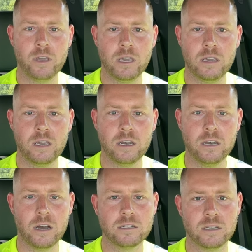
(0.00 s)
he
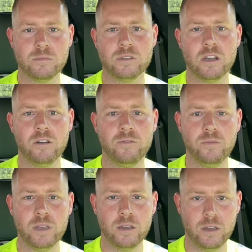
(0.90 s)
conducts himself
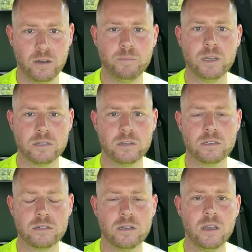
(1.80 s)
in
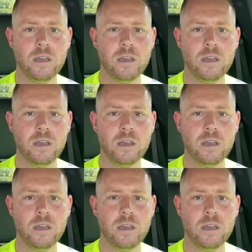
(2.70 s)
business,